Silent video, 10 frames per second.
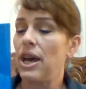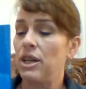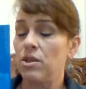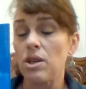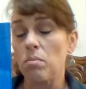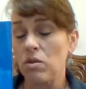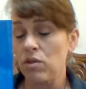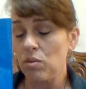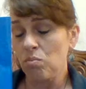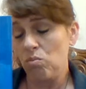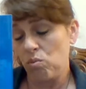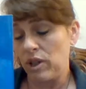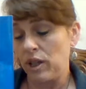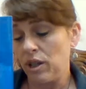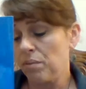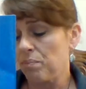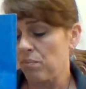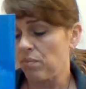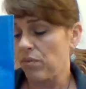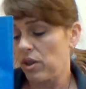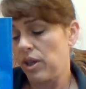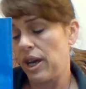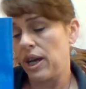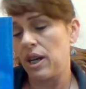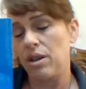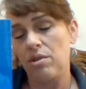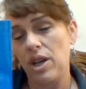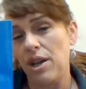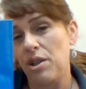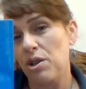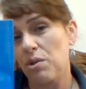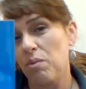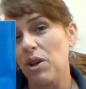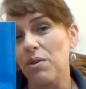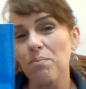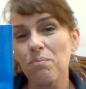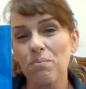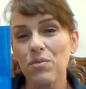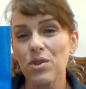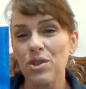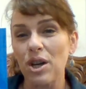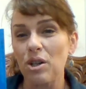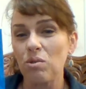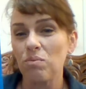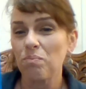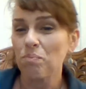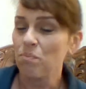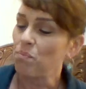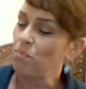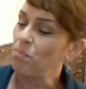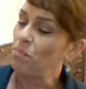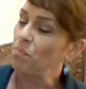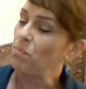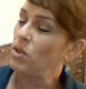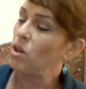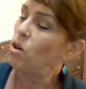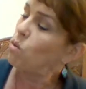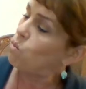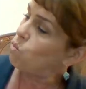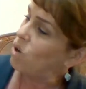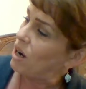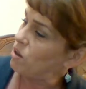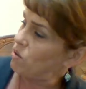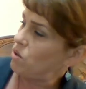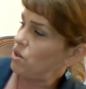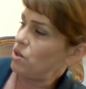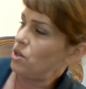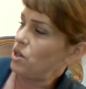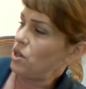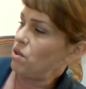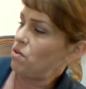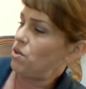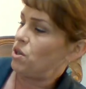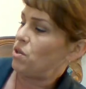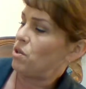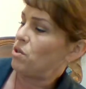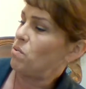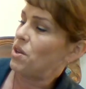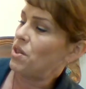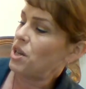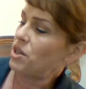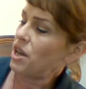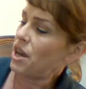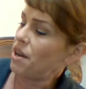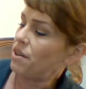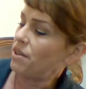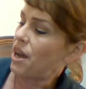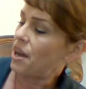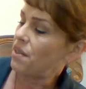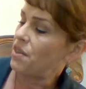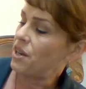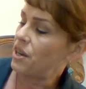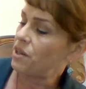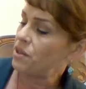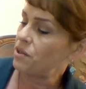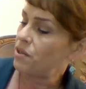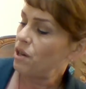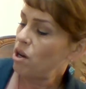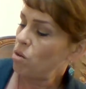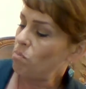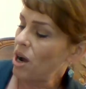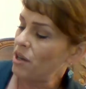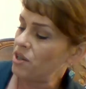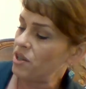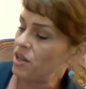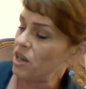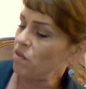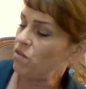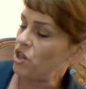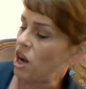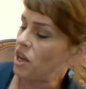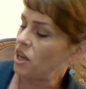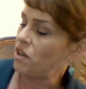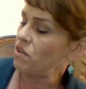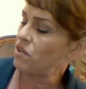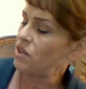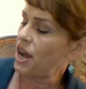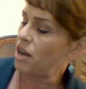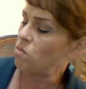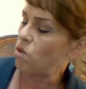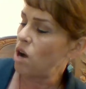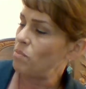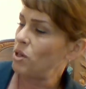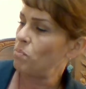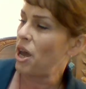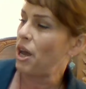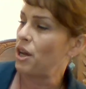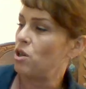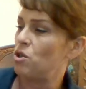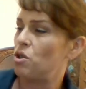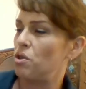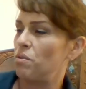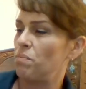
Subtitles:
some of them will and others won't. So, what do you do with a tail like this? By Steve Jenkins and Robin Page.